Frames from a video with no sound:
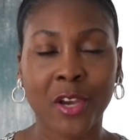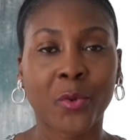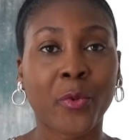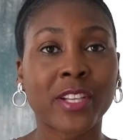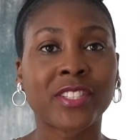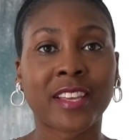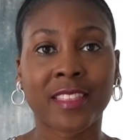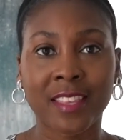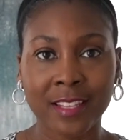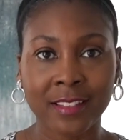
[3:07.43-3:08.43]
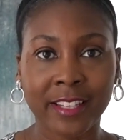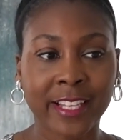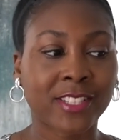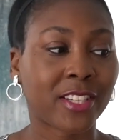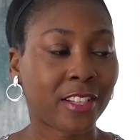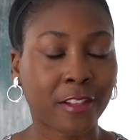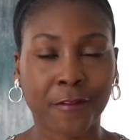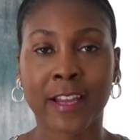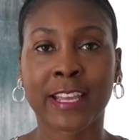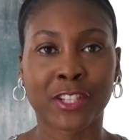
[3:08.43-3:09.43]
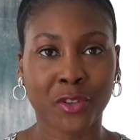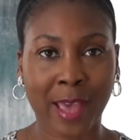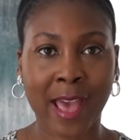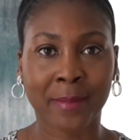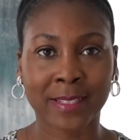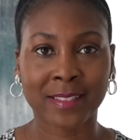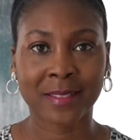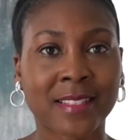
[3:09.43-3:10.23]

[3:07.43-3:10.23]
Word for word: which could then lead to good financial habits.